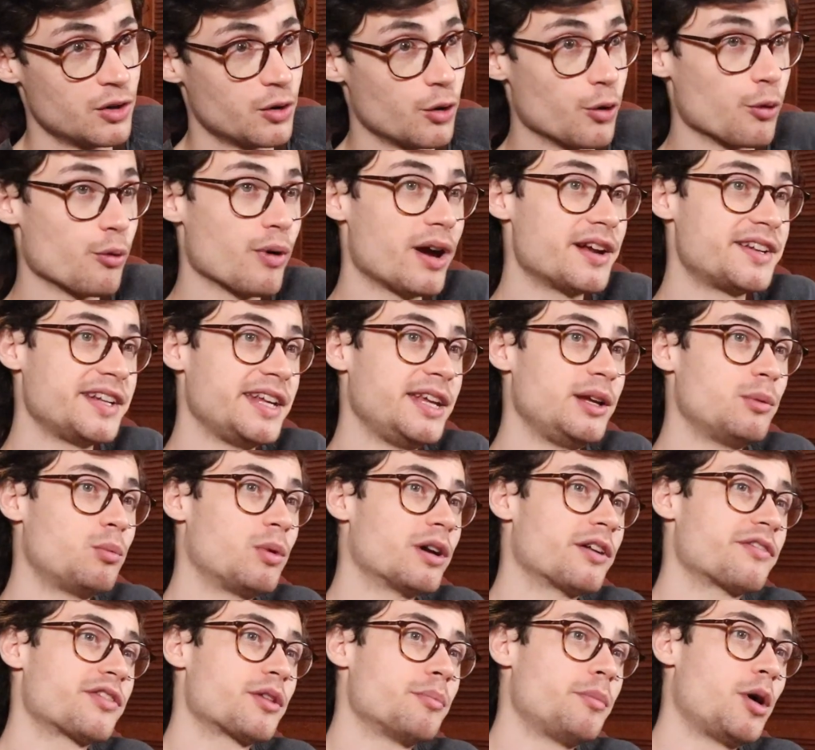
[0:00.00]
Already
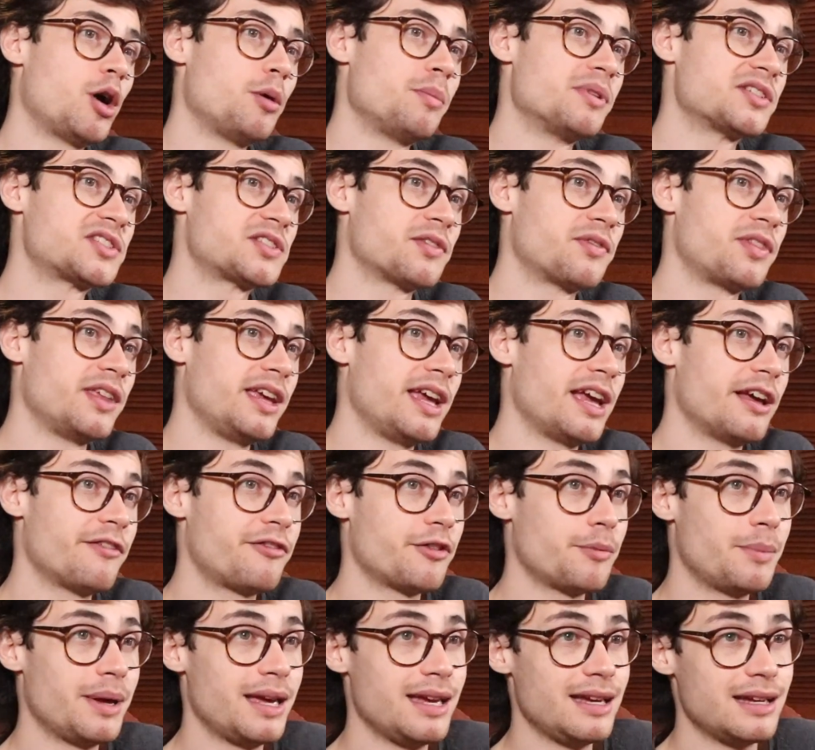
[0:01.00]
one of the moments of the year
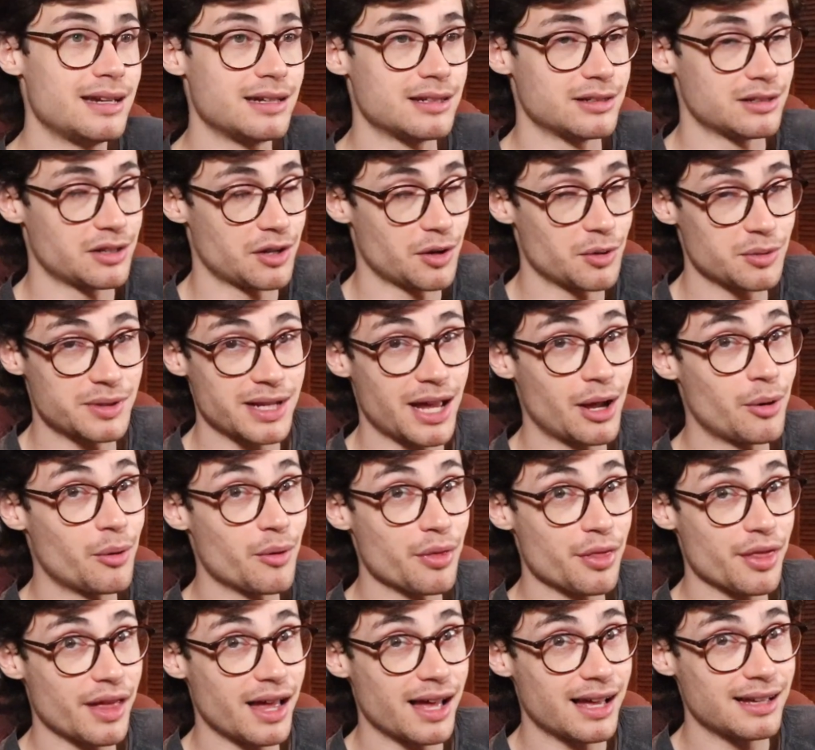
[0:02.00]
for me, no doubt
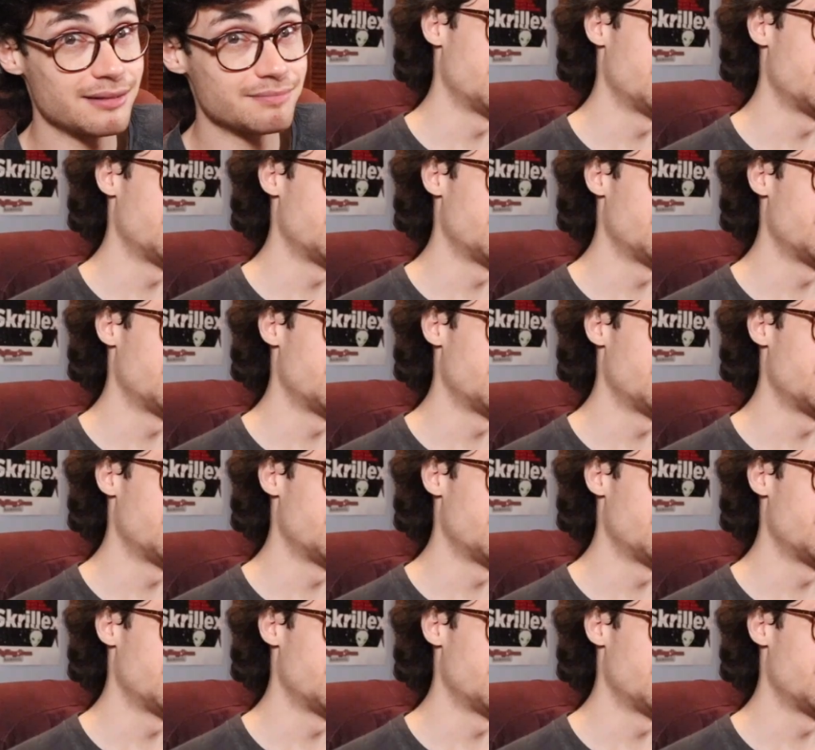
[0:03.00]
on that.